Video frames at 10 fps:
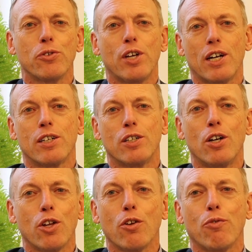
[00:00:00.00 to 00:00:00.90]
there a
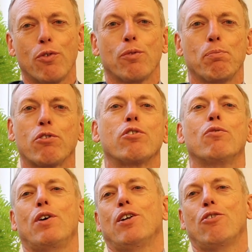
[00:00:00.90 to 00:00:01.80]
lot of
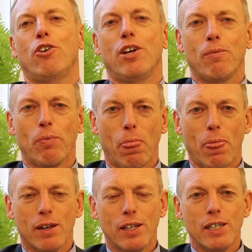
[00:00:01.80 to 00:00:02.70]
positive energy,
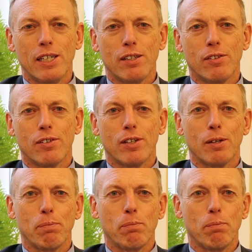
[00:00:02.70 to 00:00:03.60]
and